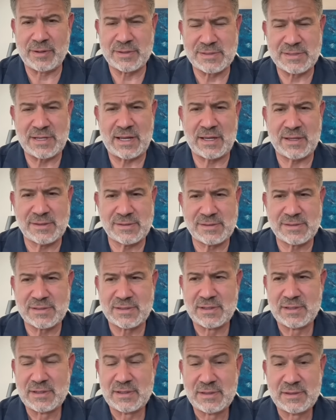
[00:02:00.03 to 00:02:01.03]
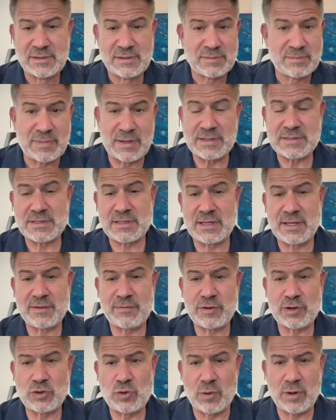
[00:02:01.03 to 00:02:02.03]
of the sons, basically
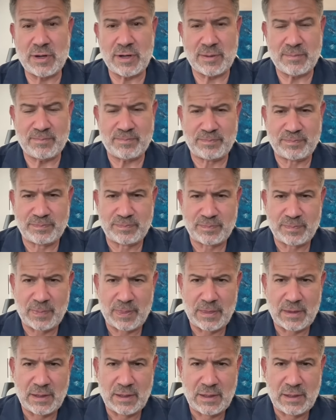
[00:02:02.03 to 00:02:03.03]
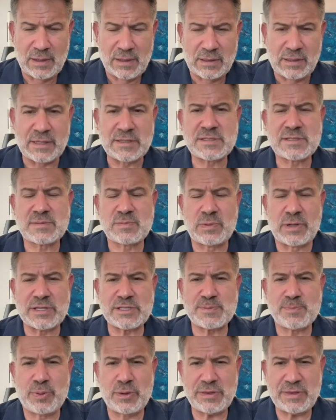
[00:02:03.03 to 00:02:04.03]
have ignored him.
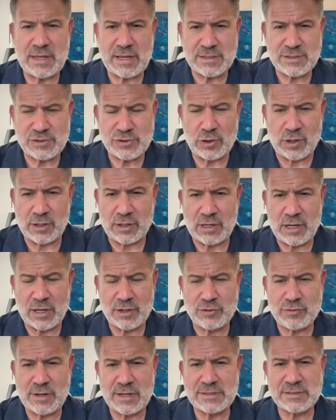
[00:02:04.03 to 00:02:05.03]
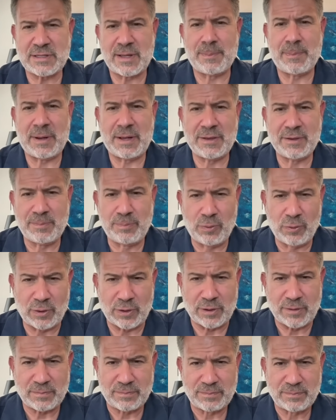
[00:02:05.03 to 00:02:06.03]
Let's put that stark contrast up on the
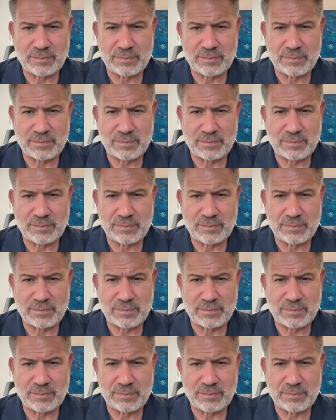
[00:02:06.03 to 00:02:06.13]
board.